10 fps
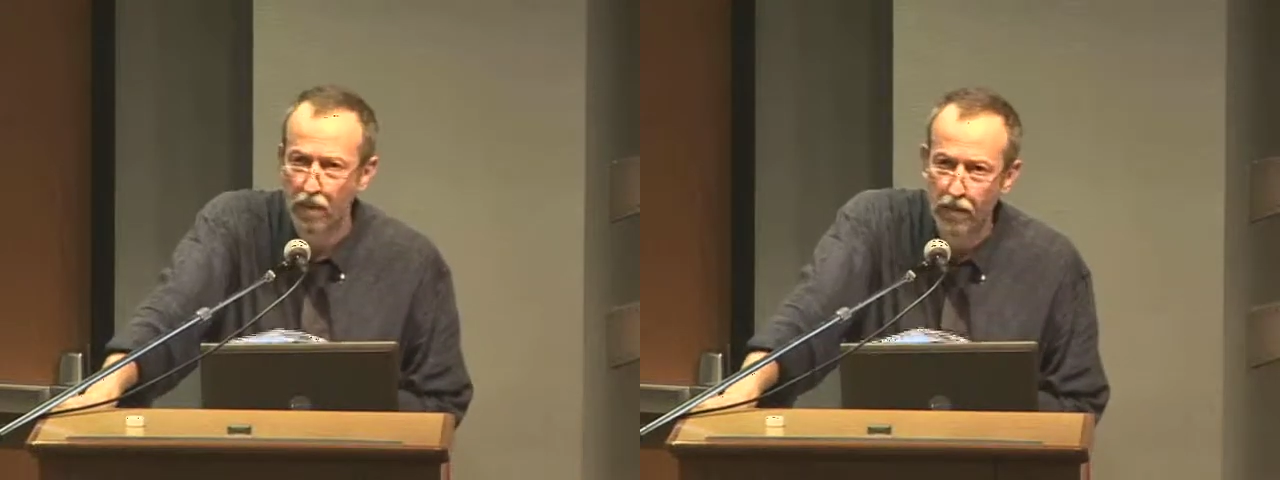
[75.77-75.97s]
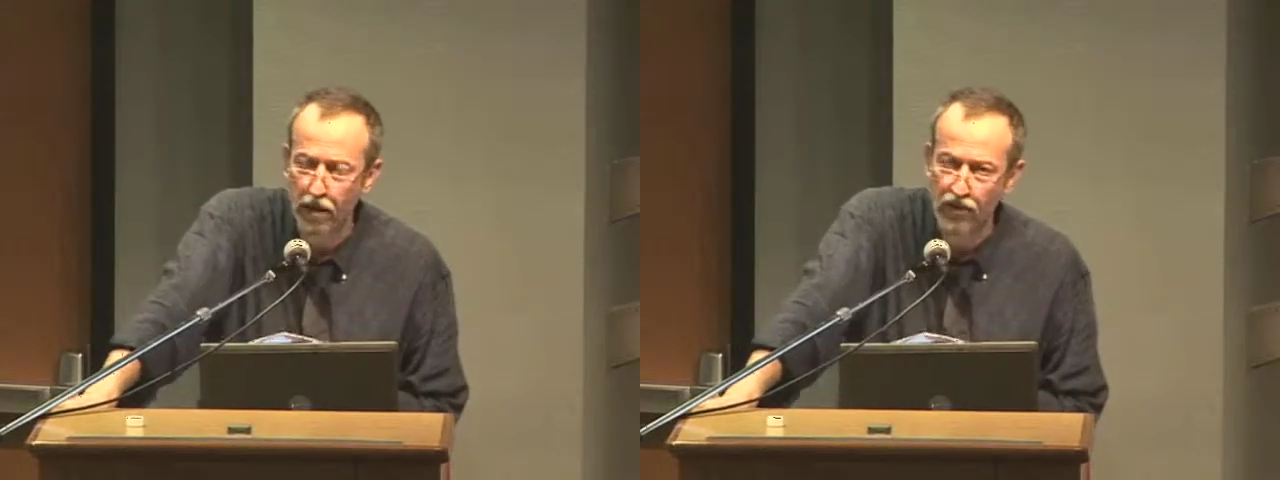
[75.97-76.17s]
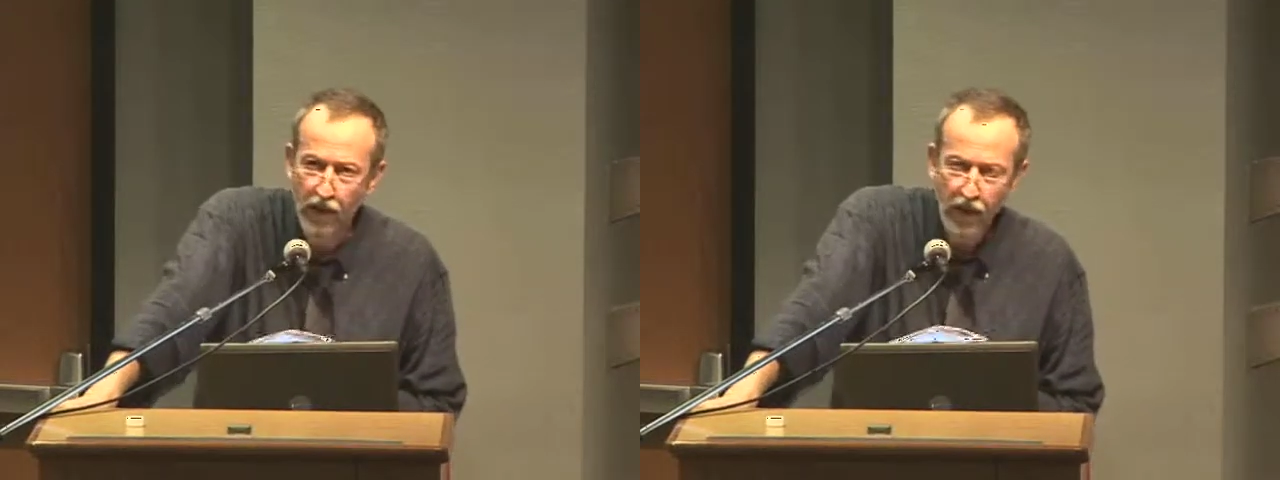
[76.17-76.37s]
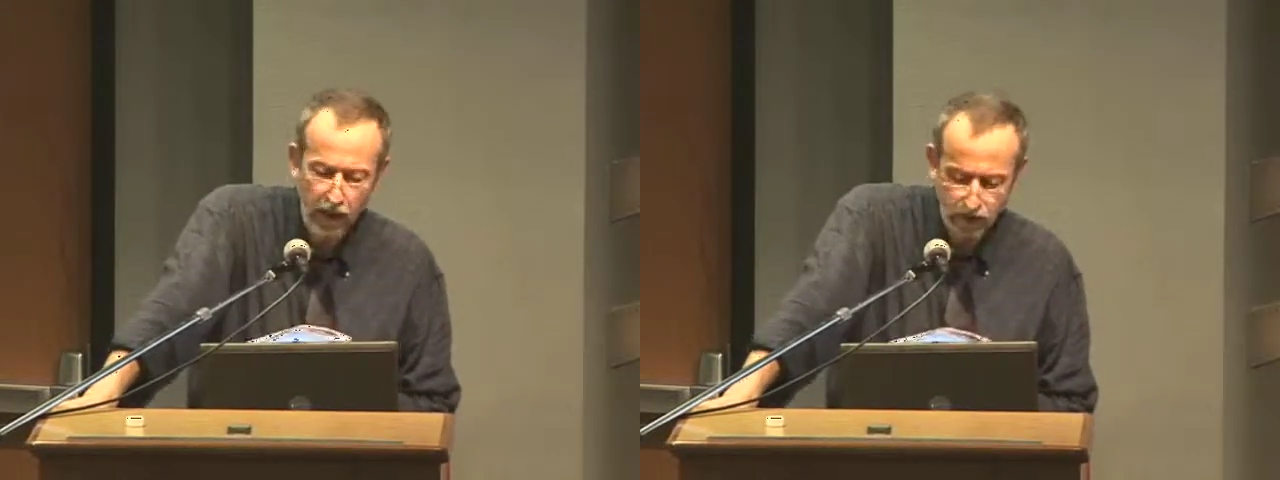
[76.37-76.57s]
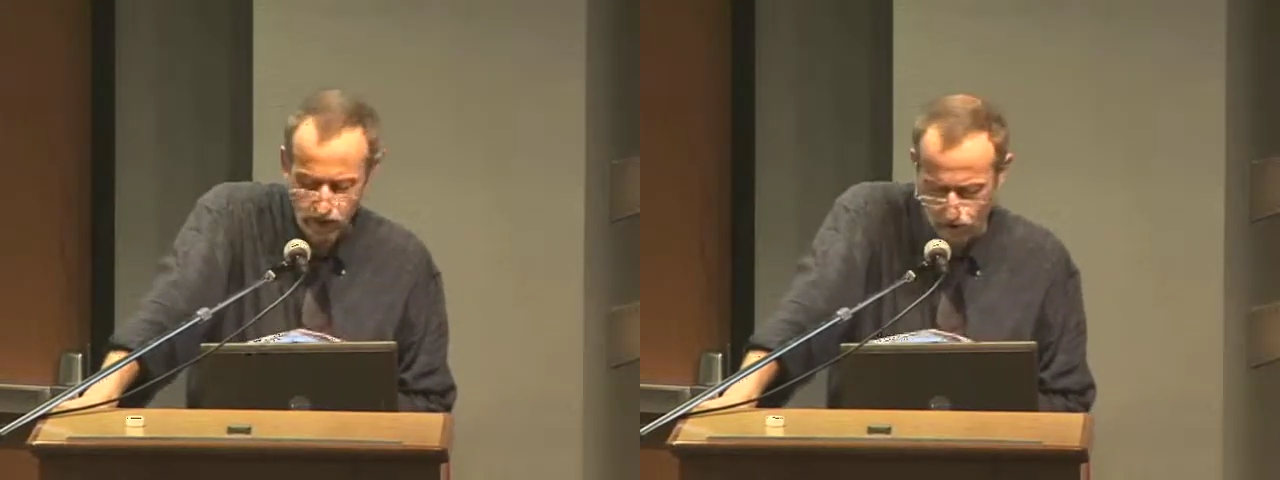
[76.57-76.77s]
because
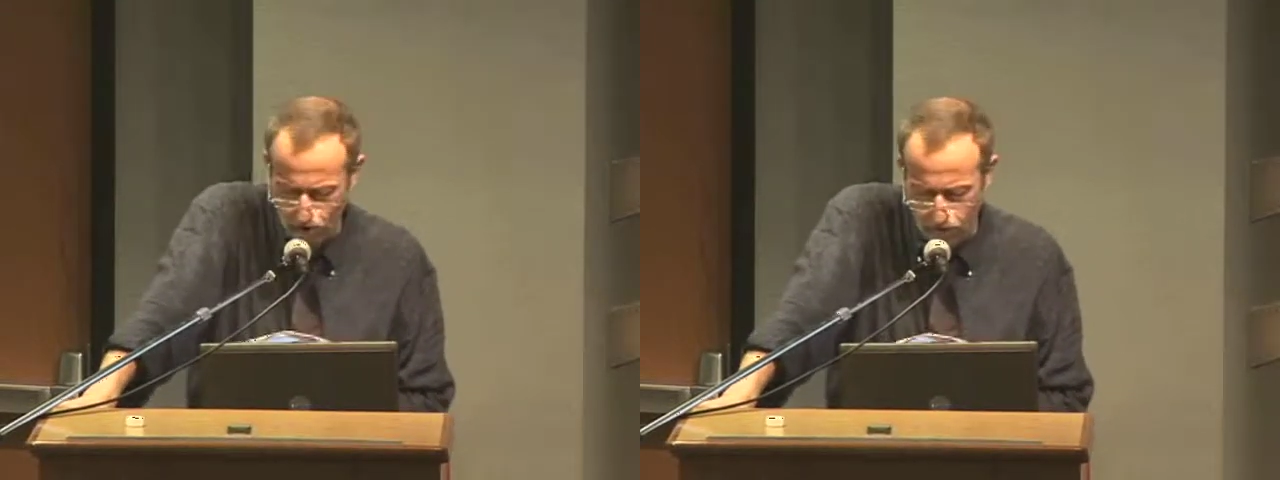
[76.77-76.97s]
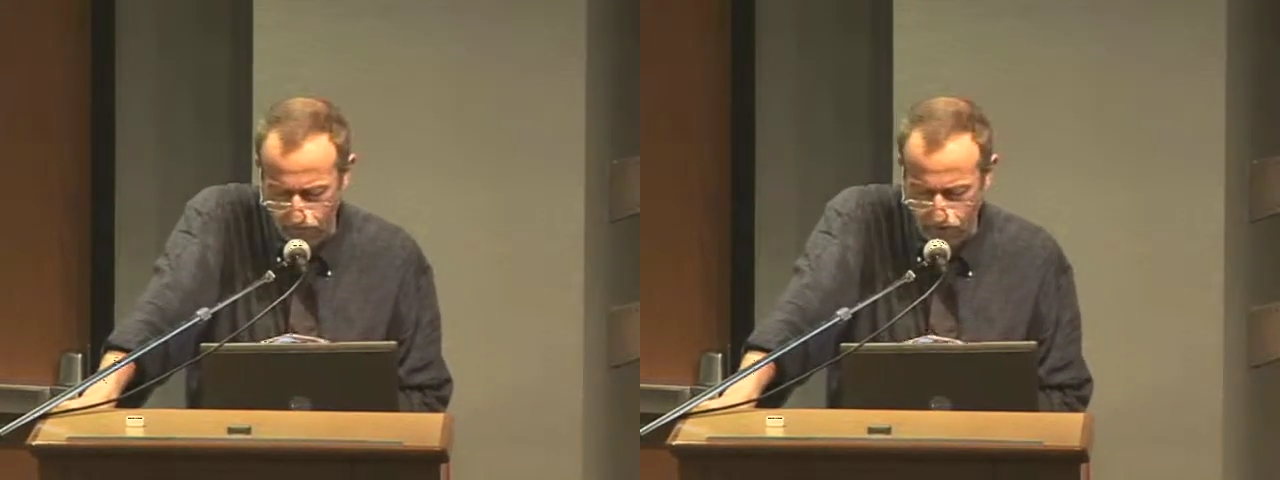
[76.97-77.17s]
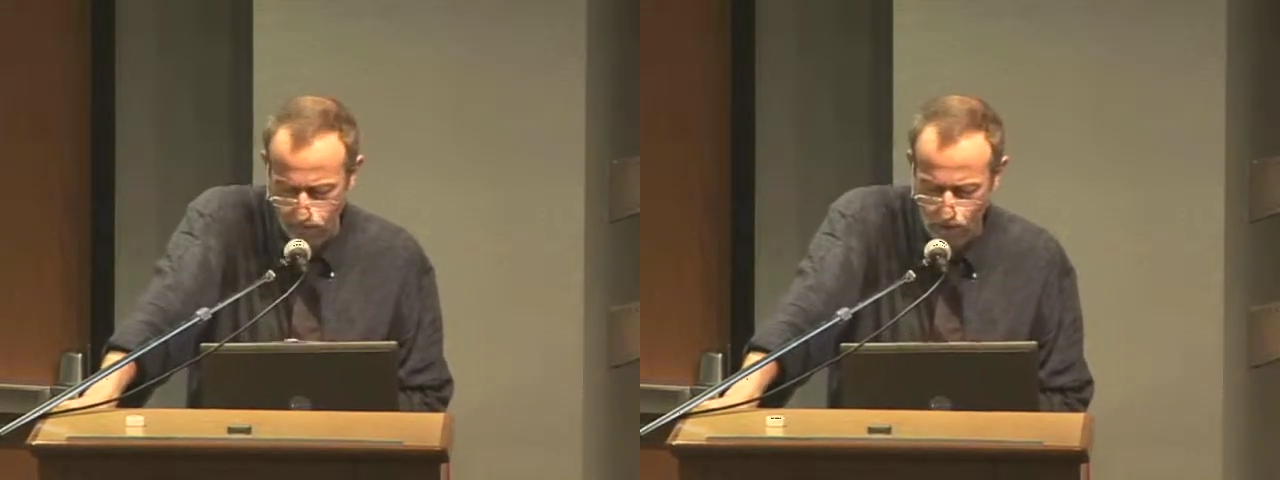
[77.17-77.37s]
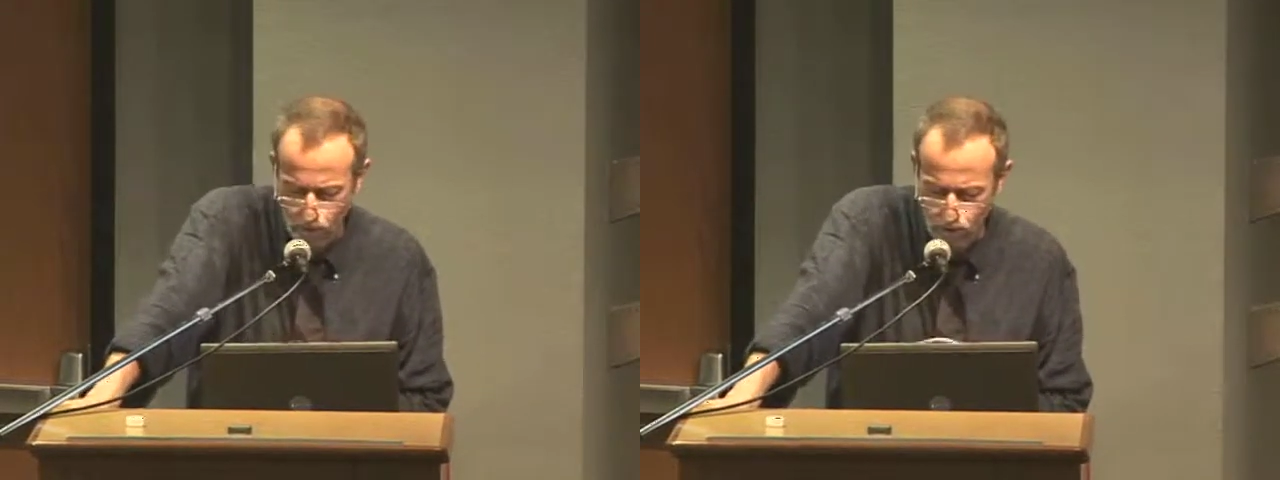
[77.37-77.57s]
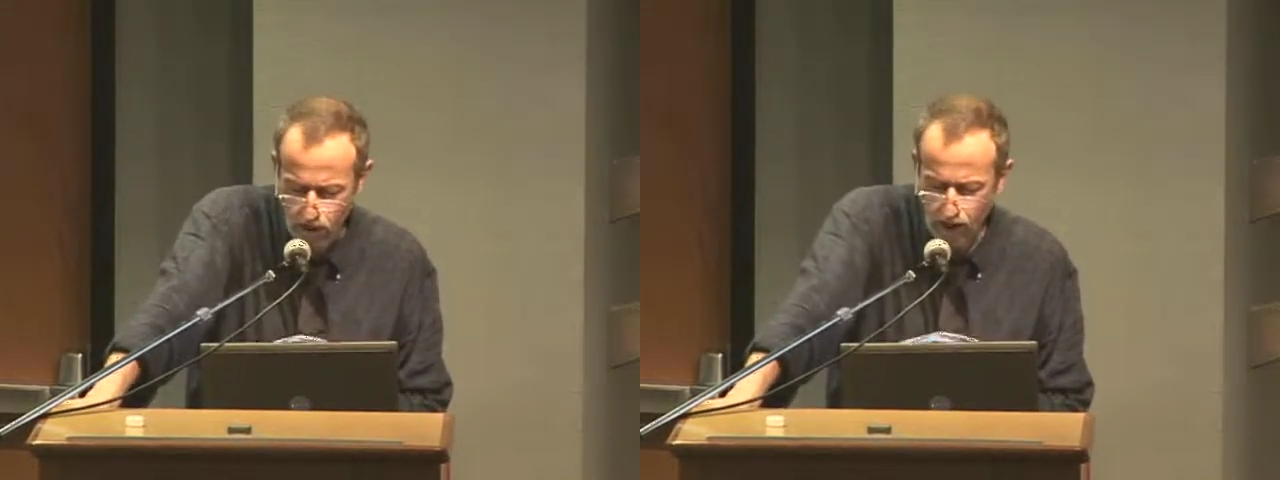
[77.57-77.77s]
in The Story of the
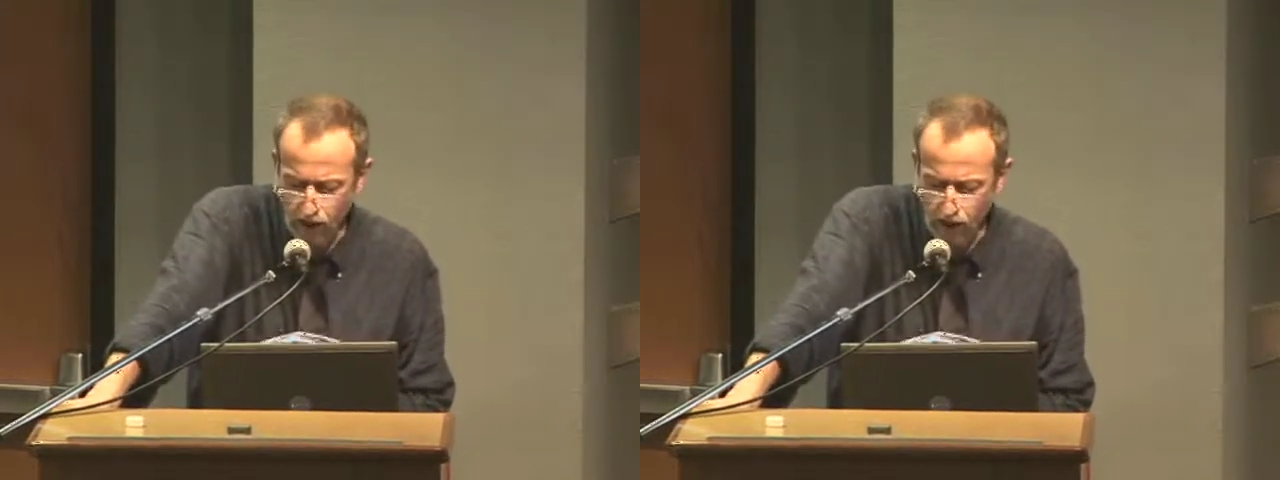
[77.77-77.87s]
Stone,